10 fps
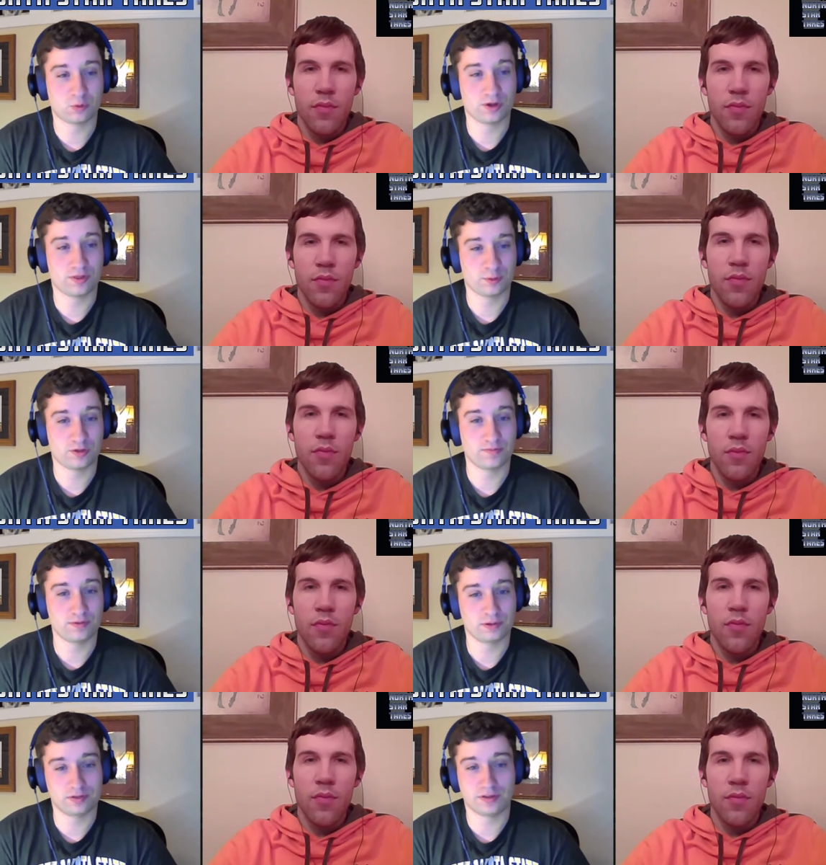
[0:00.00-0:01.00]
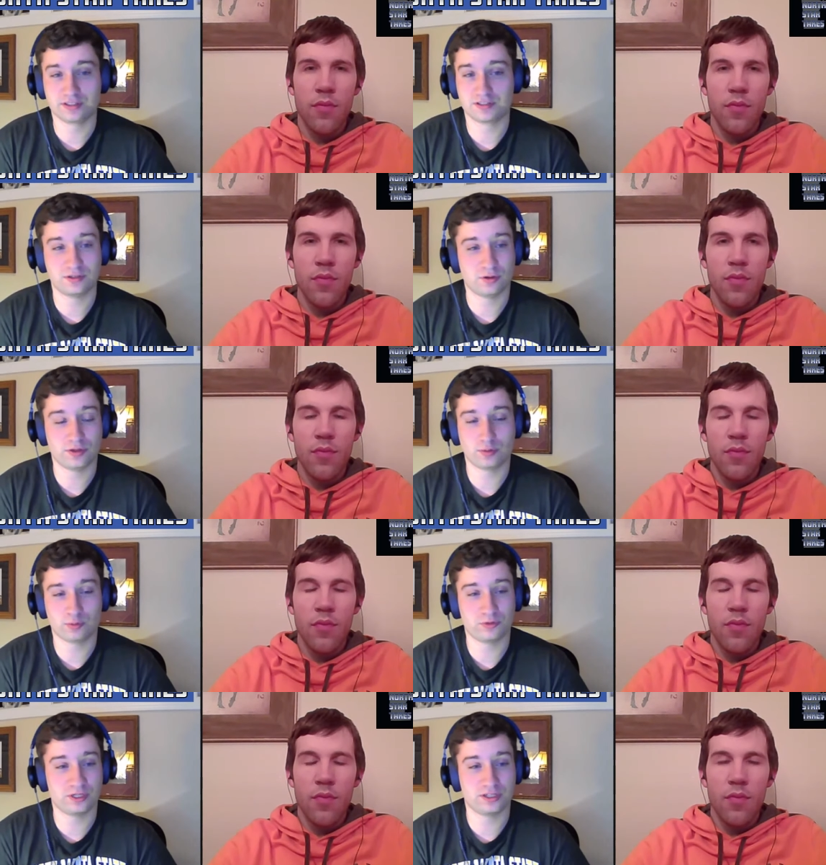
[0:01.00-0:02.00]
Speaker 1: quite the rebuild unless, you know, they
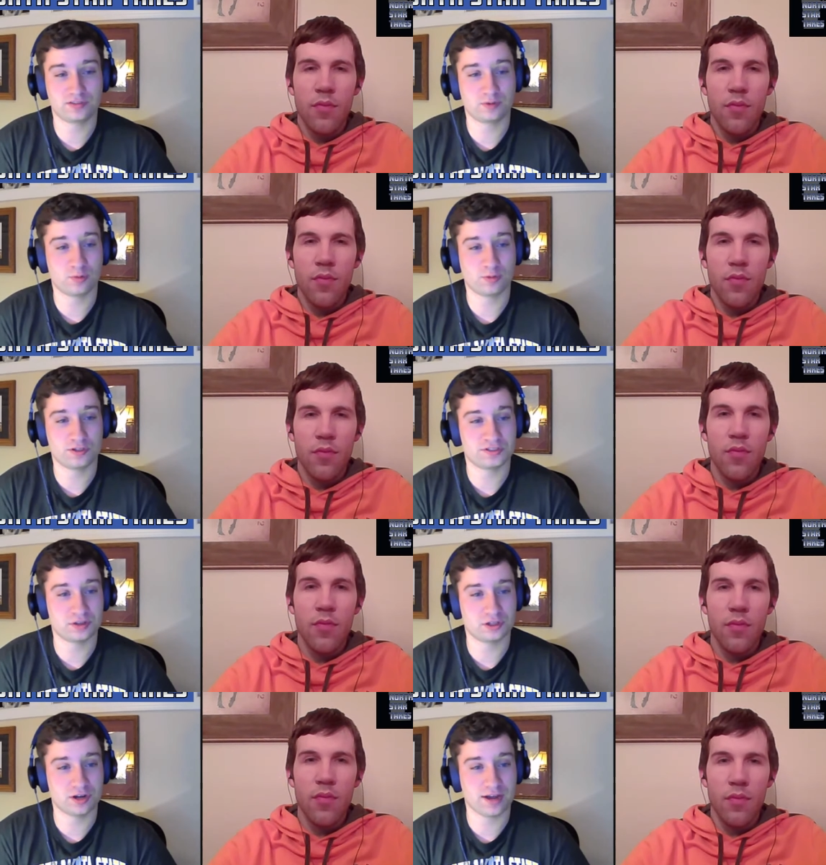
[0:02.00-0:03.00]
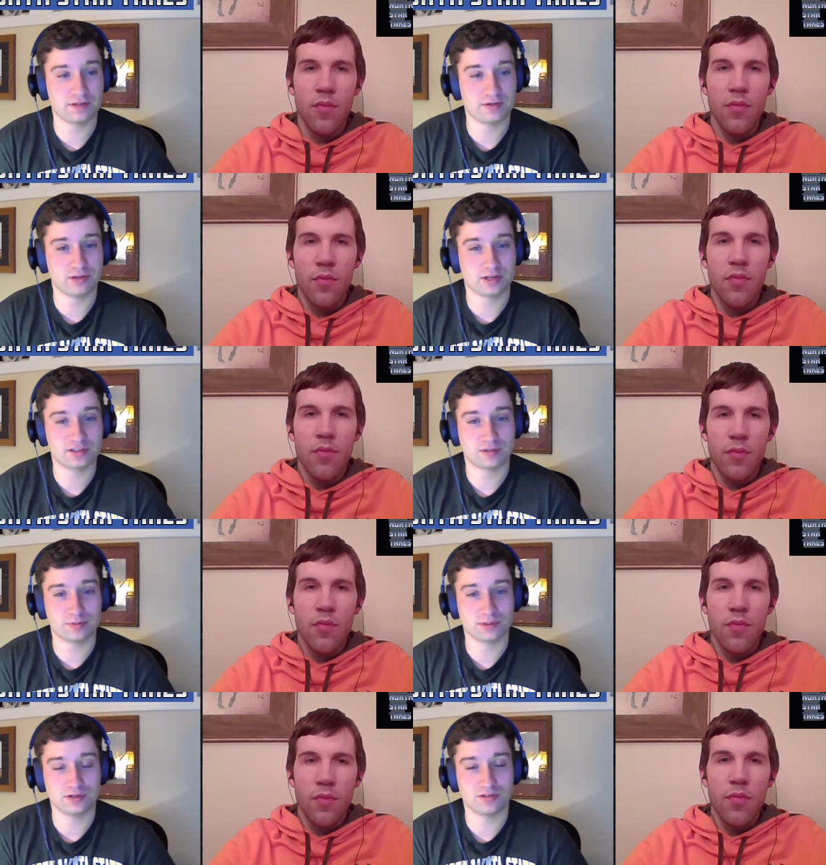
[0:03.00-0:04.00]
really hit some home runs in the draft here the next
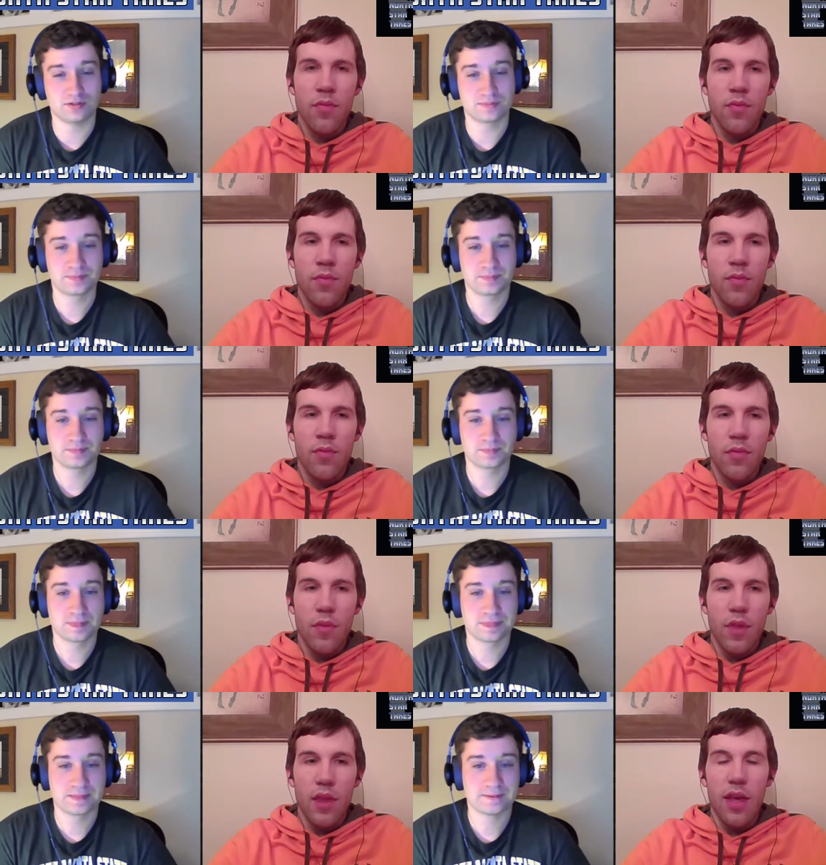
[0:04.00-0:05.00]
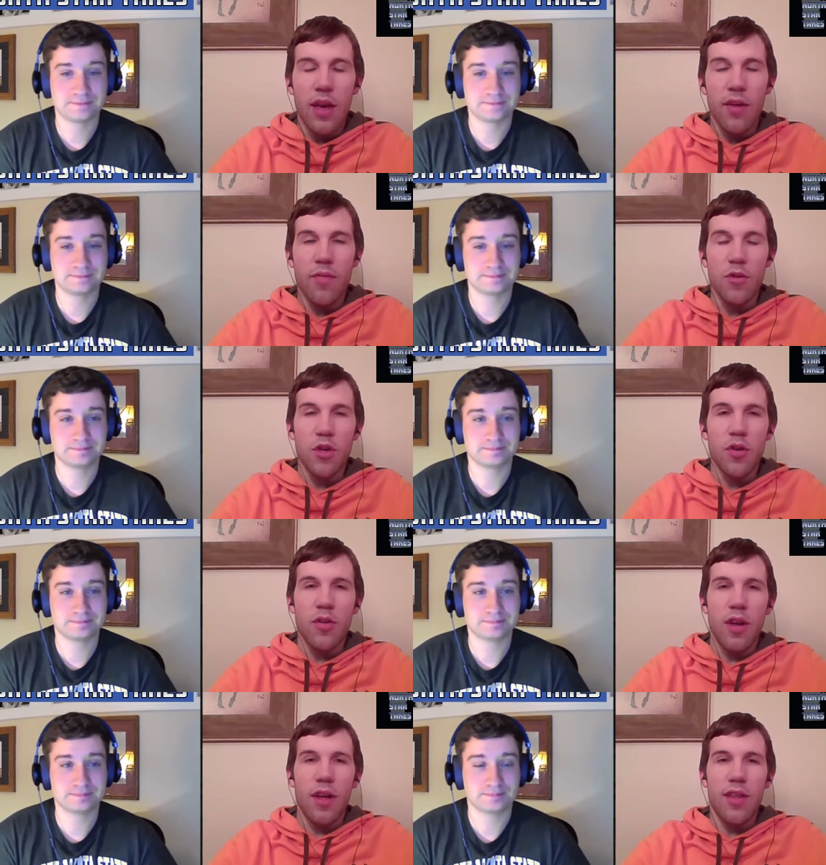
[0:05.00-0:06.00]
couple years. Yeah, for
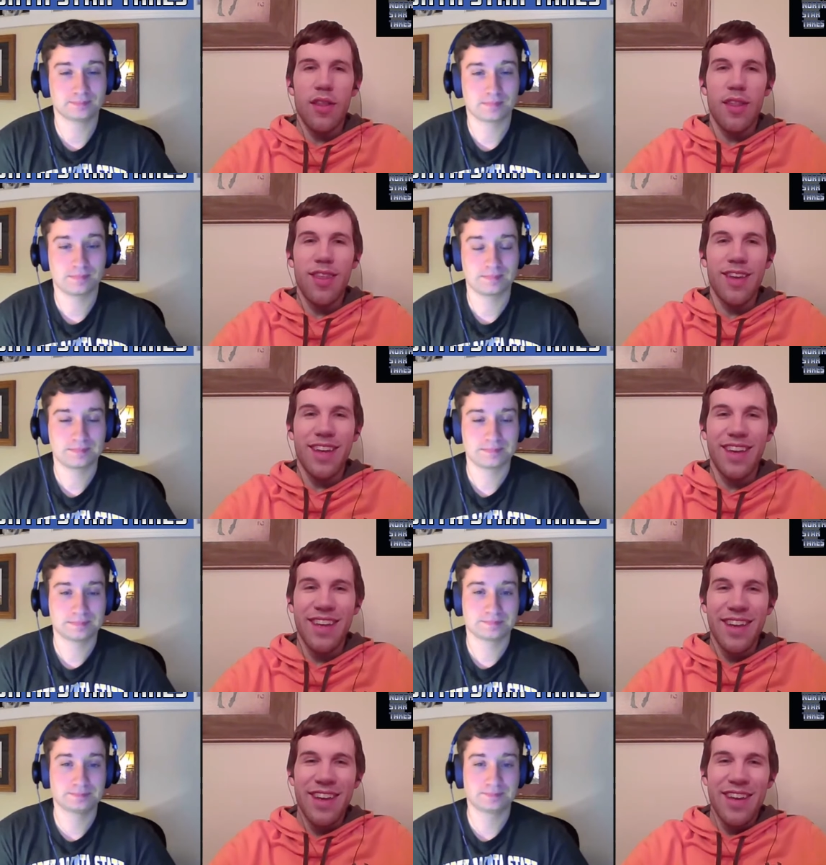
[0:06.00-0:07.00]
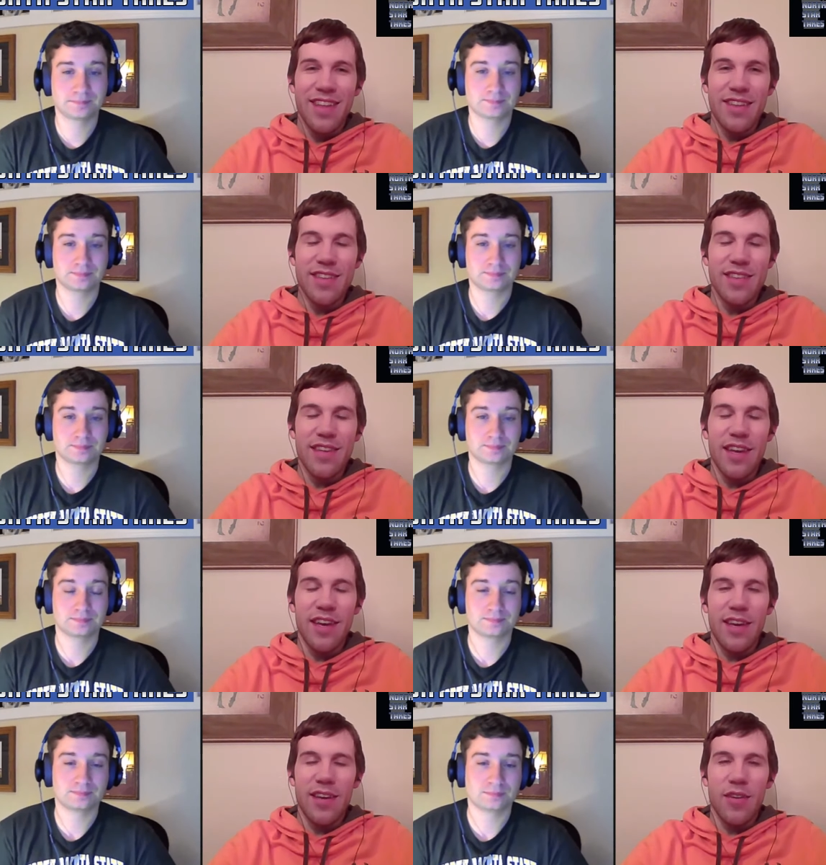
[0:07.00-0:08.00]
sure.
Speaker 2: I, I think this is
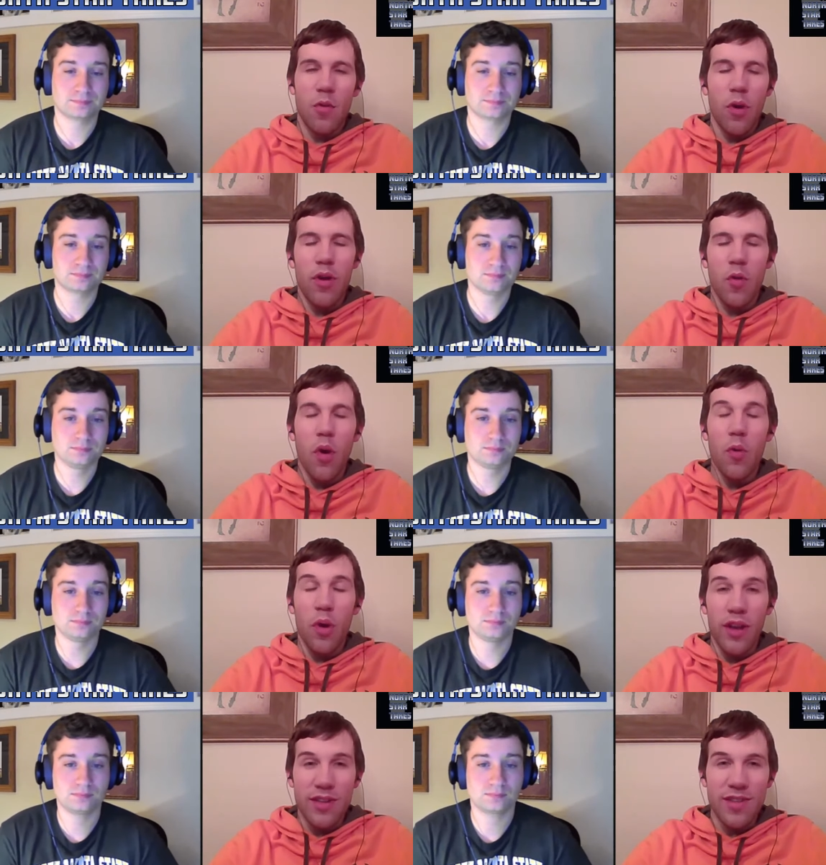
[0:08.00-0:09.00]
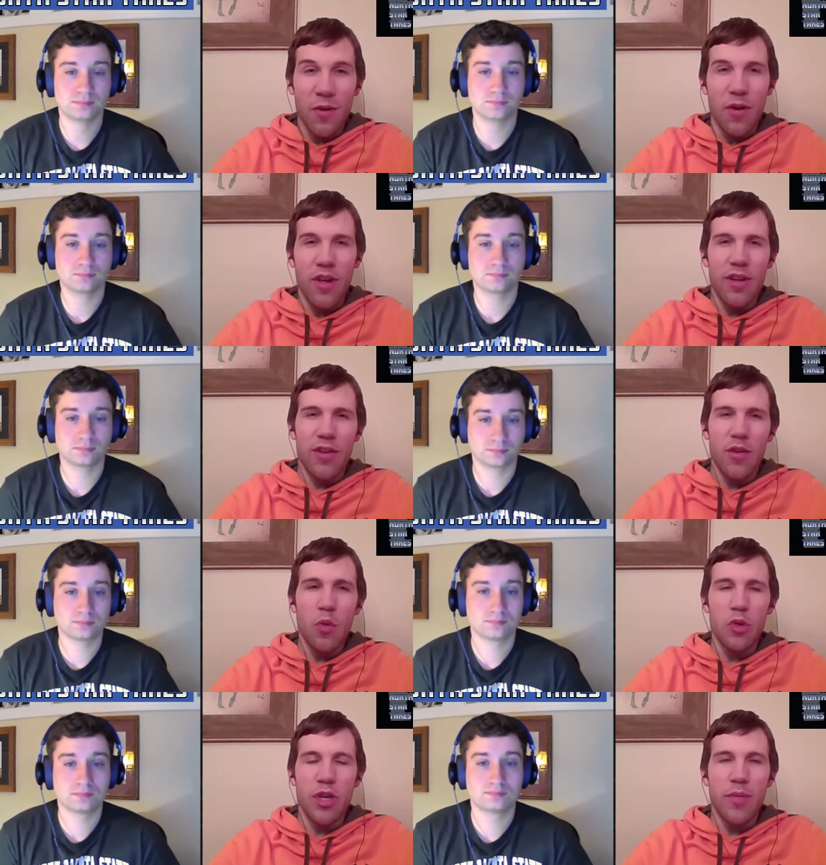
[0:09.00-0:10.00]
a quite quite a way to start a
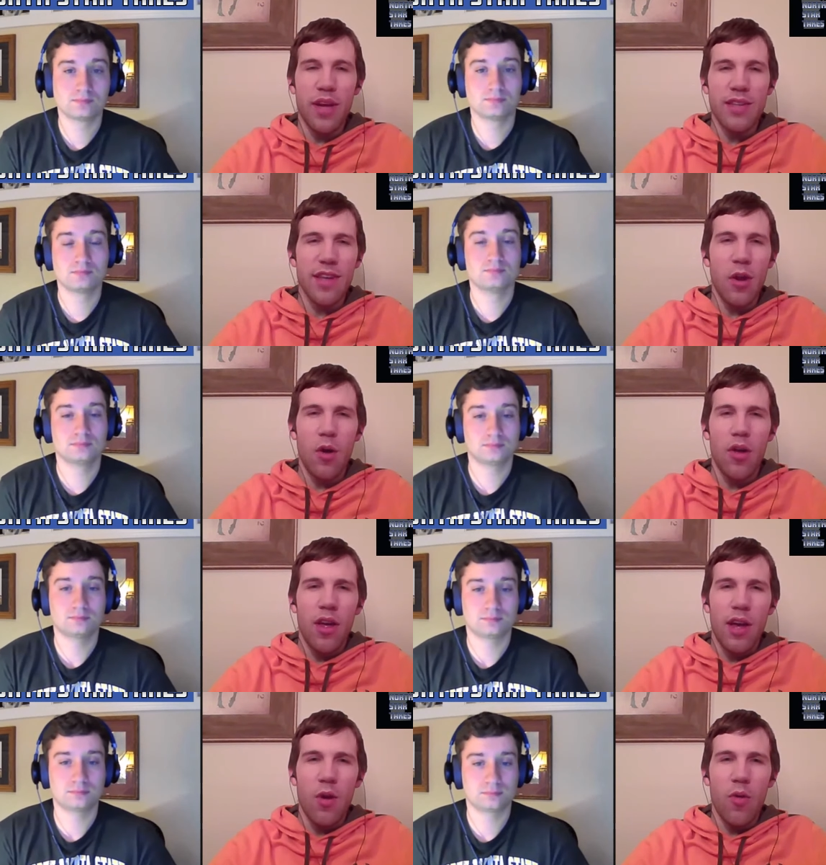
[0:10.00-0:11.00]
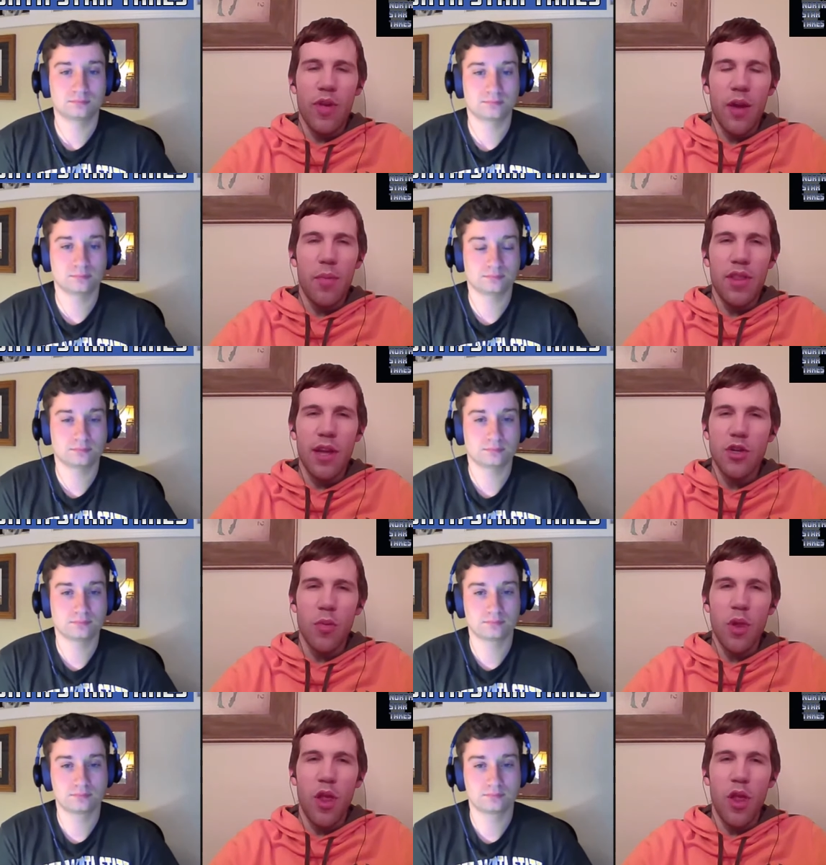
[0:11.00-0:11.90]
new regime. I guess I know I know we've kind of beat that drum